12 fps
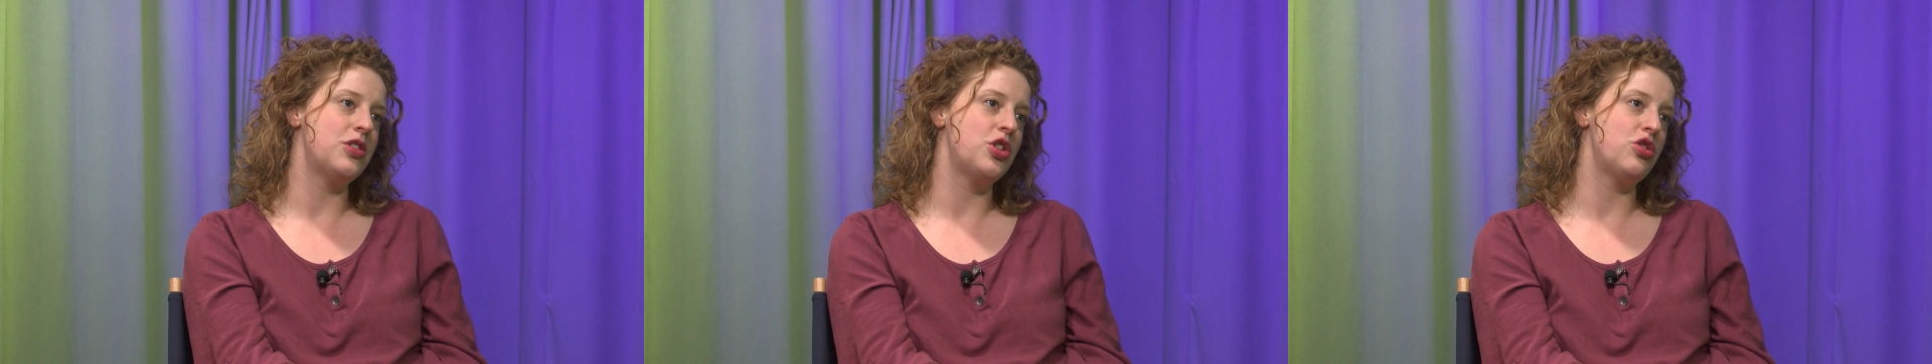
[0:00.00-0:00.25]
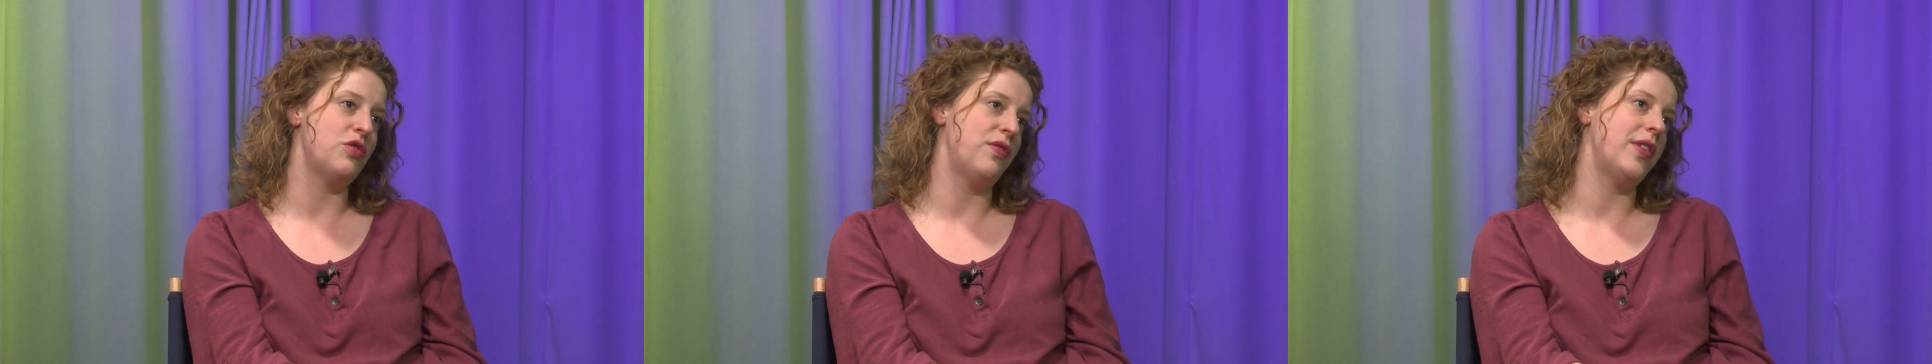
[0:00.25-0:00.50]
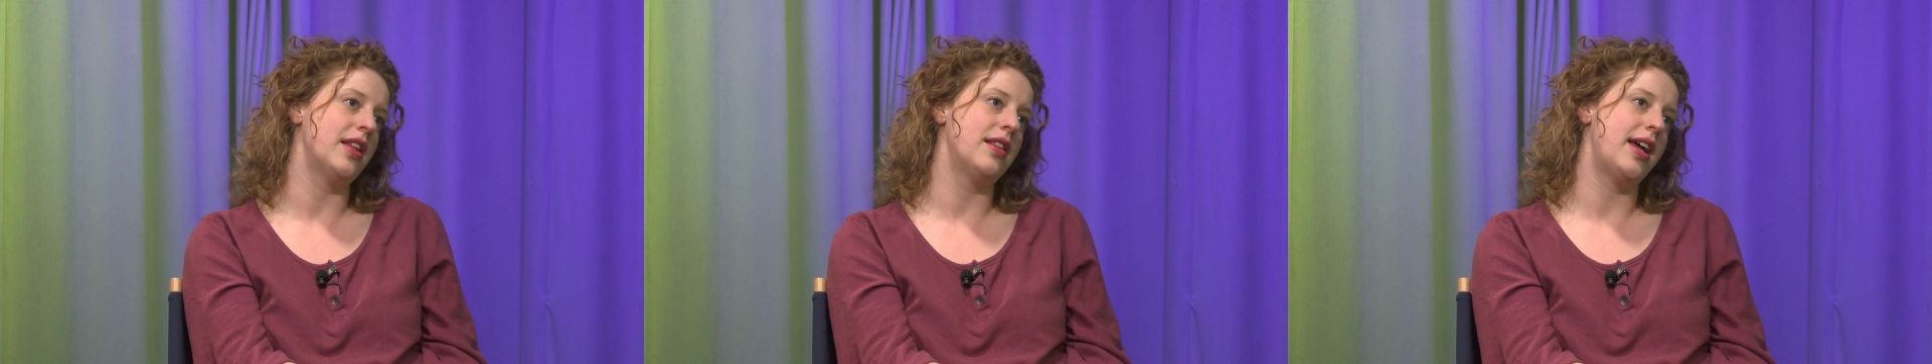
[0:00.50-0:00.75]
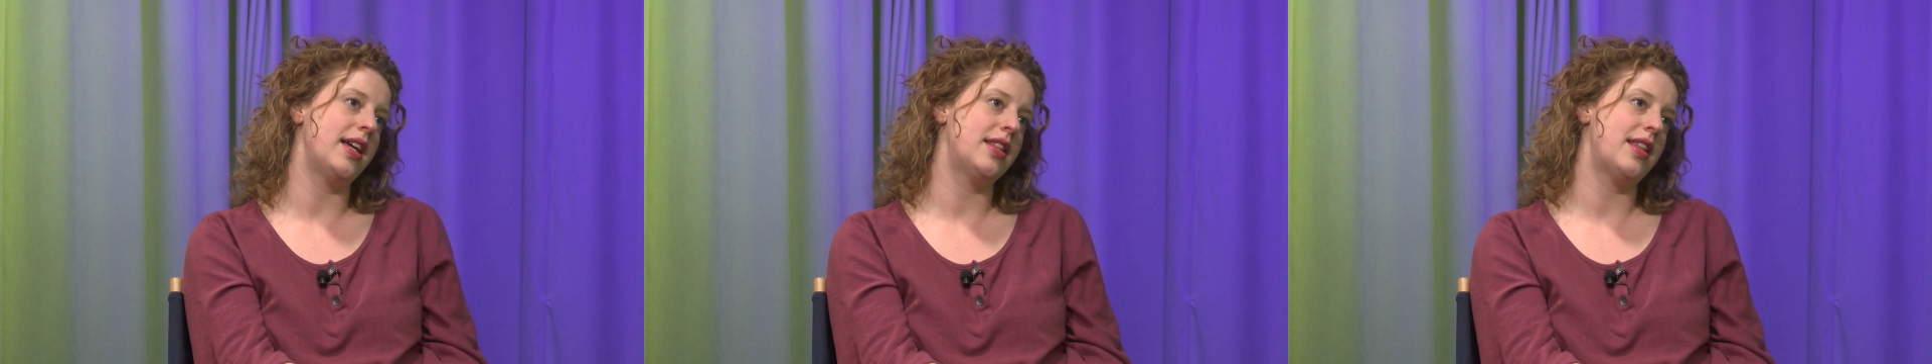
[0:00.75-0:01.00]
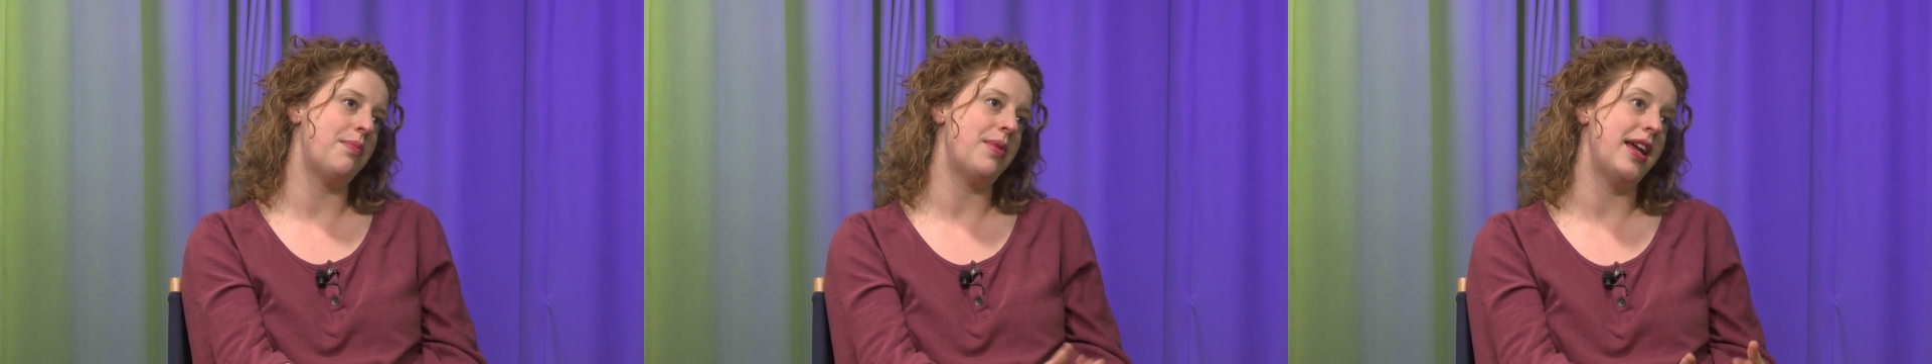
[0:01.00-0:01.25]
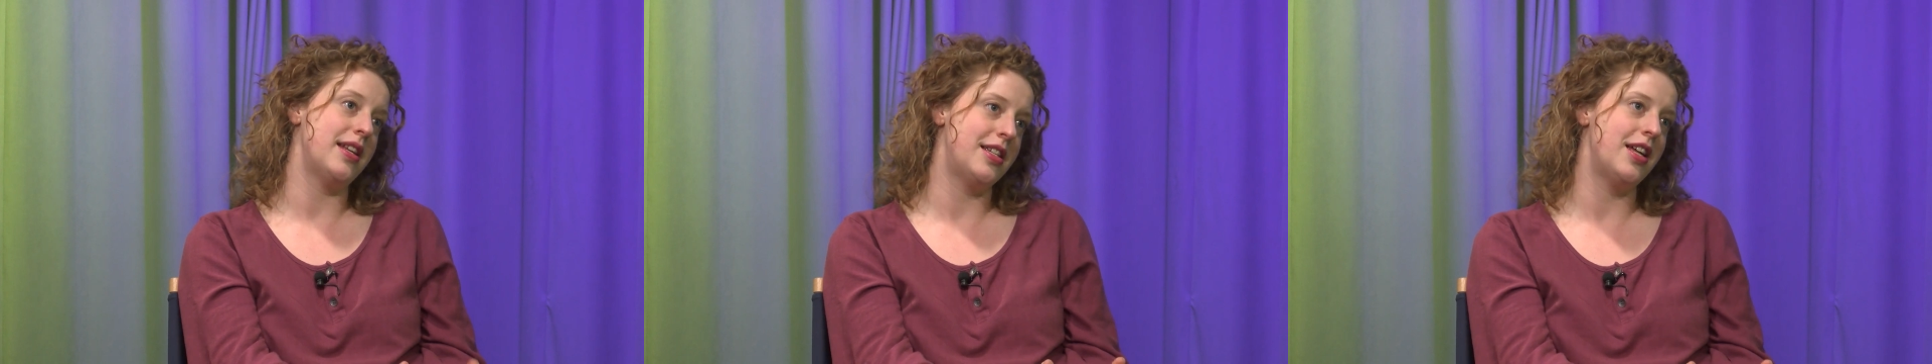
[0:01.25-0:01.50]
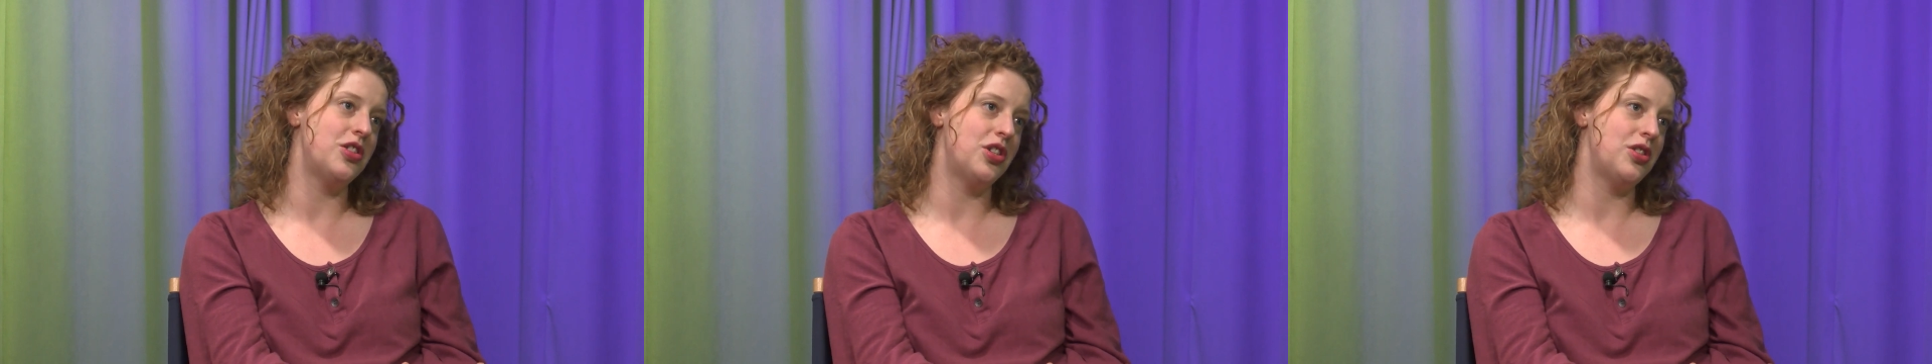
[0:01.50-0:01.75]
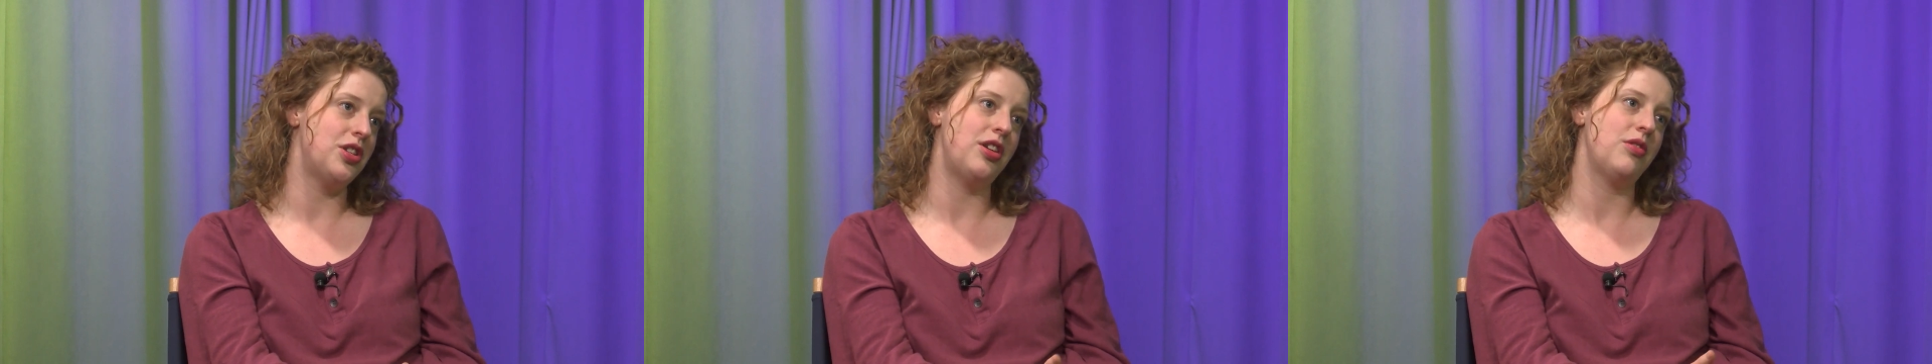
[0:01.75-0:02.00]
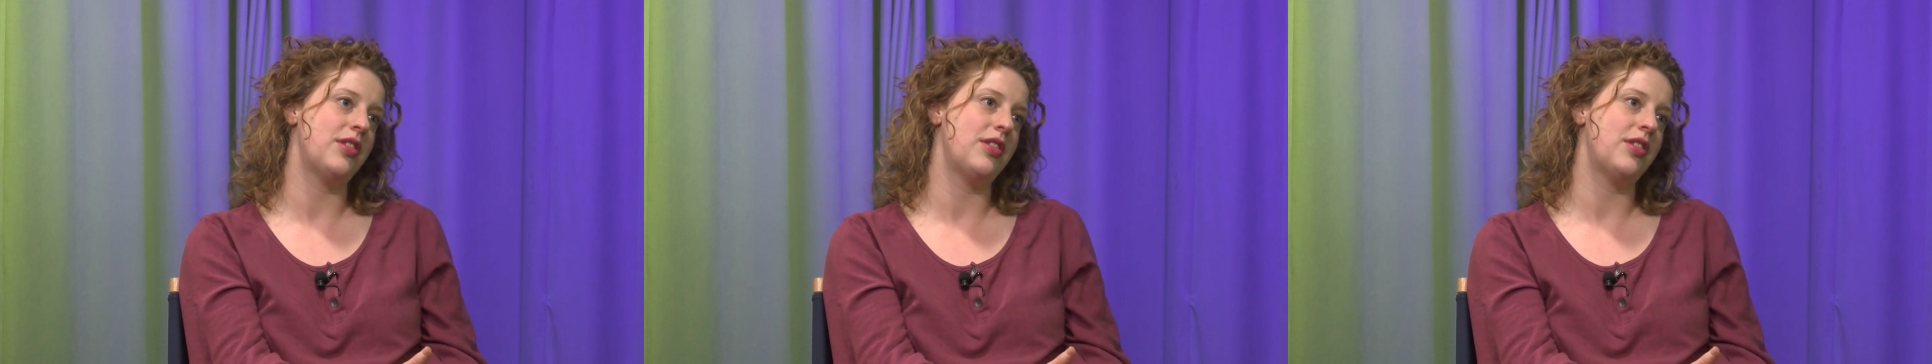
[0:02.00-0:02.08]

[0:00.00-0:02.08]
did you feel like they paid attention to you,